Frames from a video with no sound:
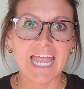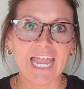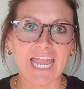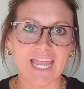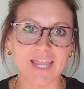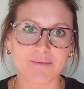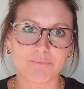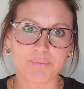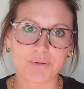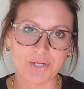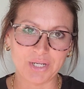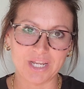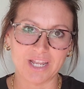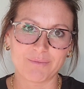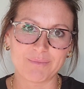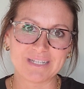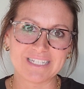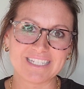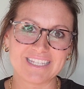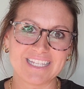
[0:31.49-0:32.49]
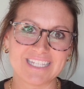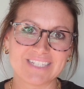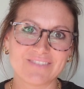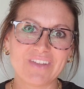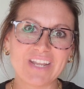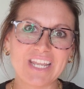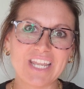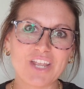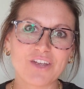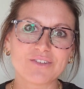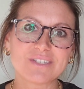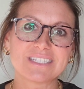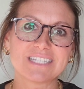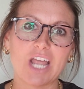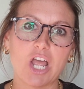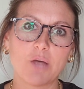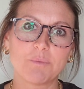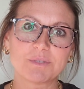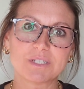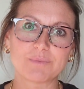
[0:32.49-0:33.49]
and putting them into these videos to
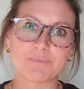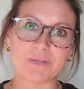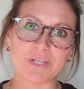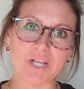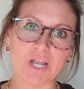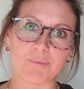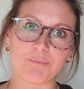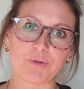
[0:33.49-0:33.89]
help speed up